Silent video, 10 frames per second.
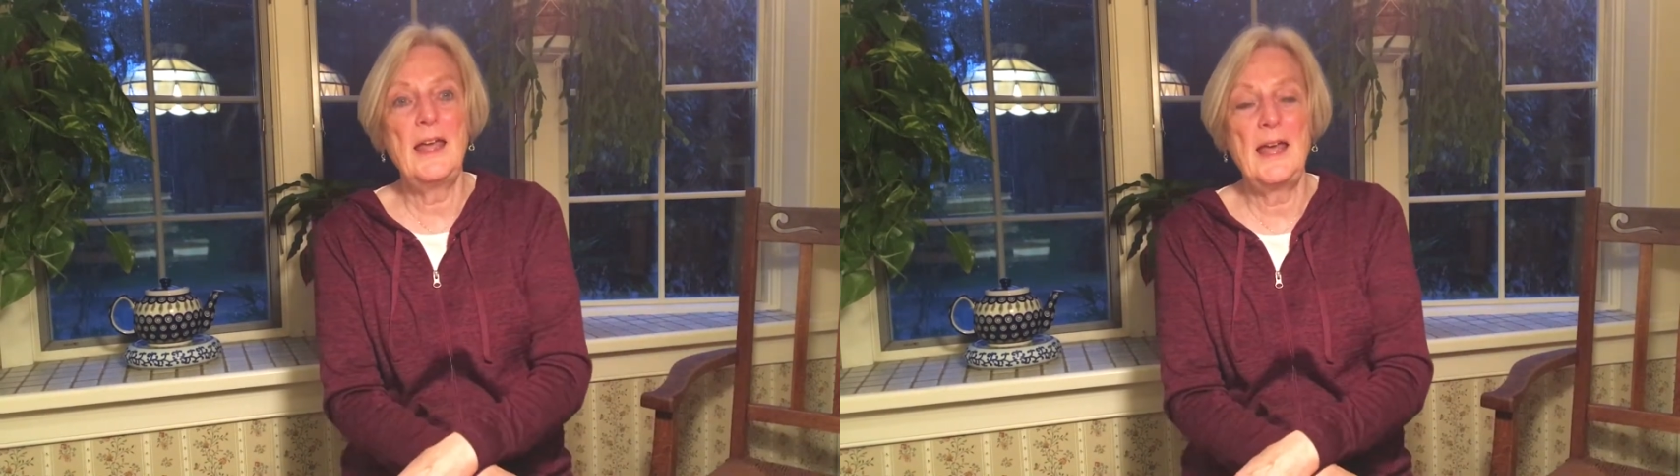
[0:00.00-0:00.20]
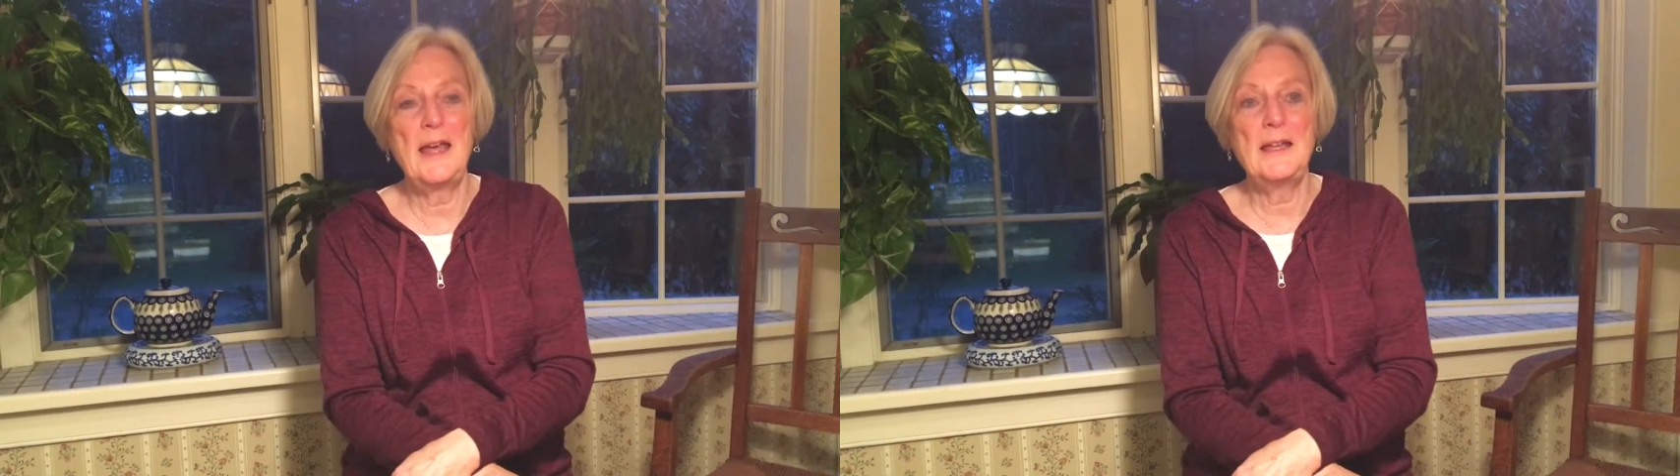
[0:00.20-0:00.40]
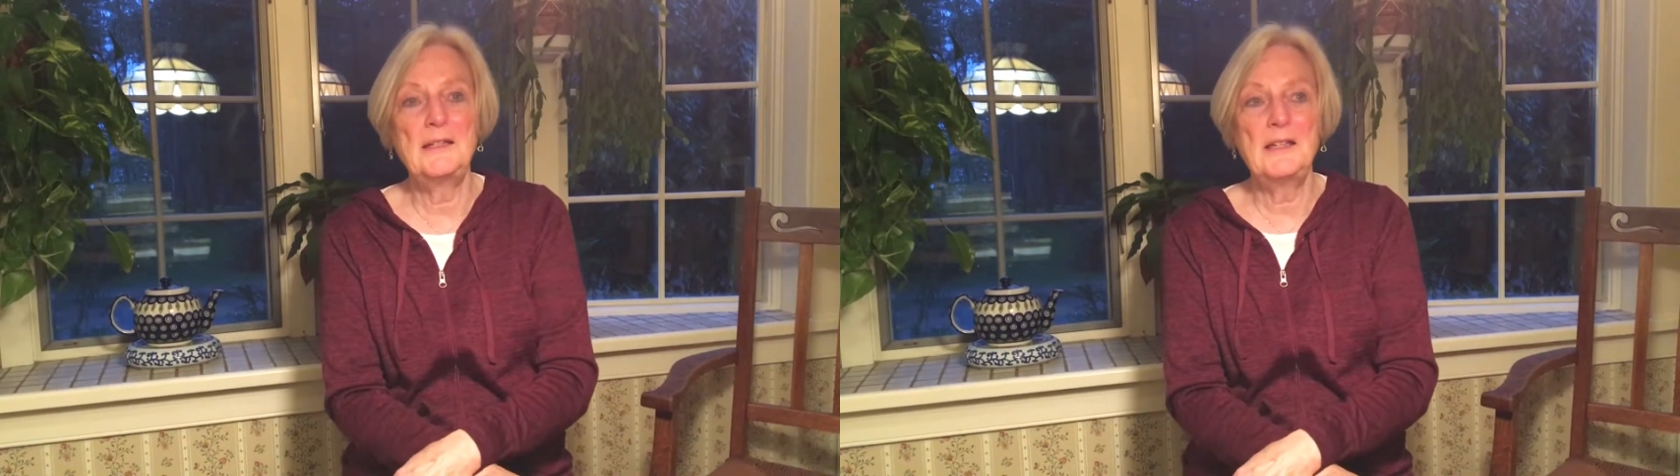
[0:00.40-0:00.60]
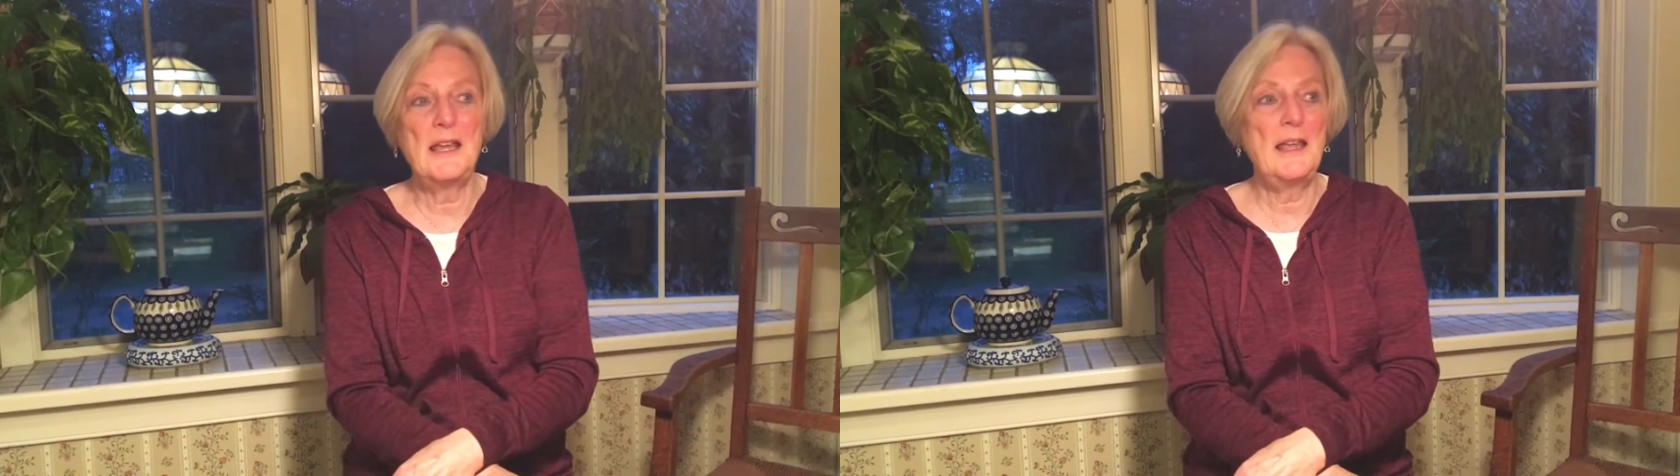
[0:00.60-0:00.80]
and